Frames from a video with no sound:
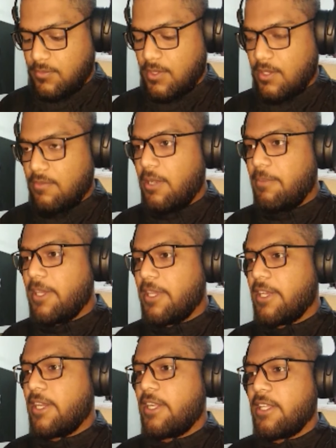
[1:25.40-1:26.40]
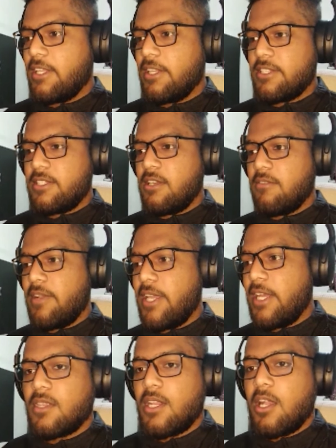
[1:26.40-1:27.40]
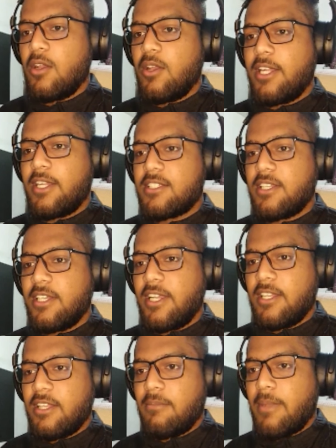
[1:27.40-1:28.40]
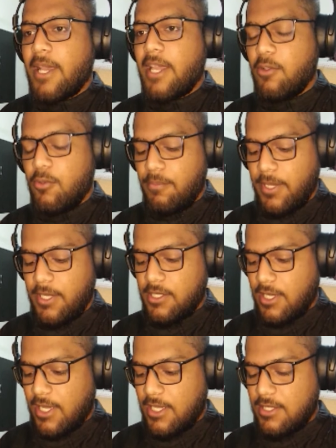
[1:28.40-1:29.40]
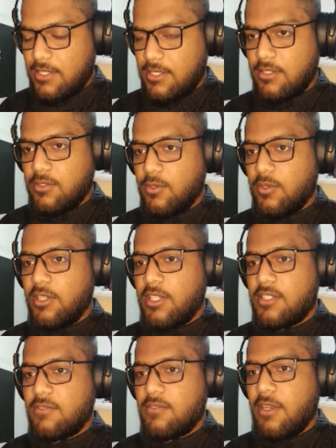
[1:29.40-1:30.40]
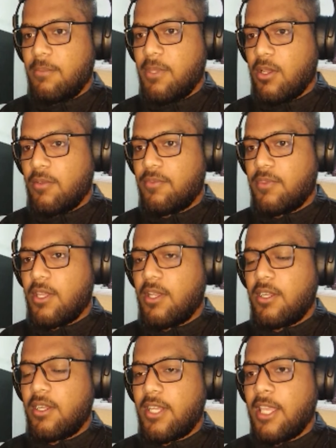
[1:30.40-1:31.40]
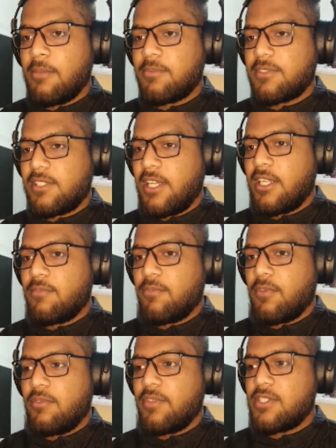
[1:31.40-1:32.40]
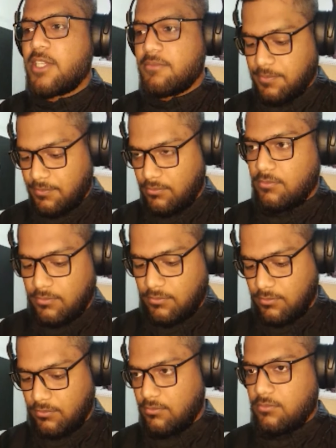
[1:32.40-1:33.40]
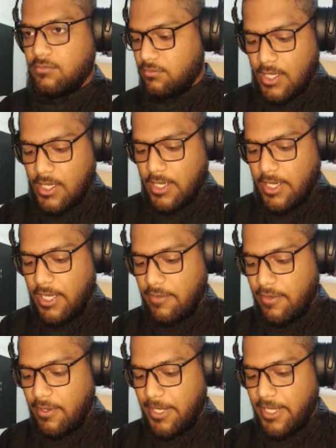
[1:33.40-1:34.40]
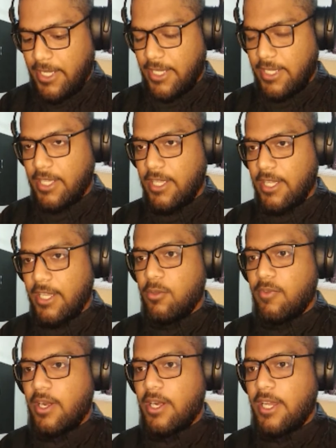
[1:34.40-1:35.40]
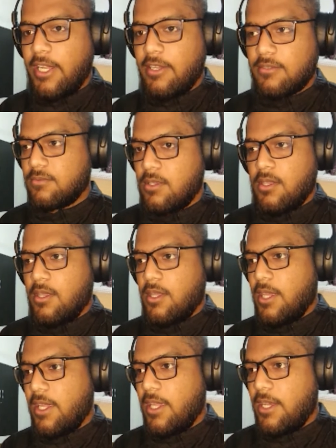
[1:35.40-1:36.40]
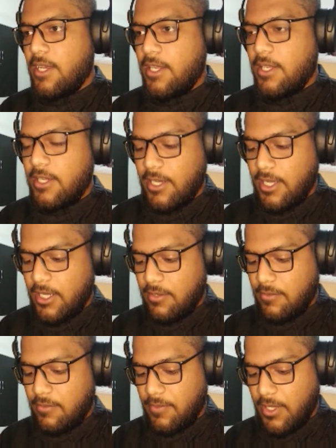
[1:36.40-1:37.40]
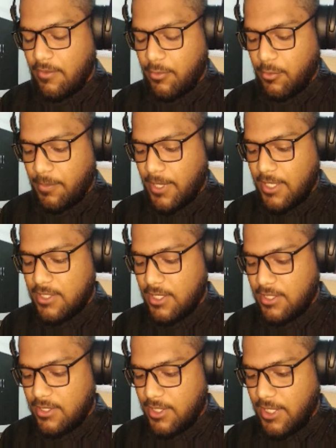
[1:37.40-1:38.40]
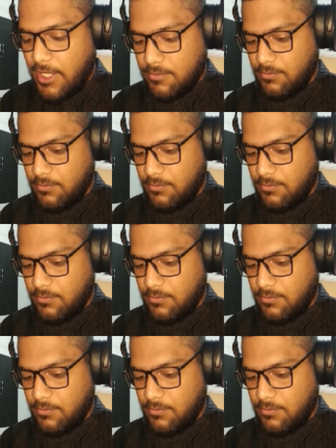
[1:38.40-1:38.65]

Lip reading: We'll be creating this in a while. Now let us create a my homepage class. So this will be of the type stateful widget. It will be taking an override, and in it we have to pass the state.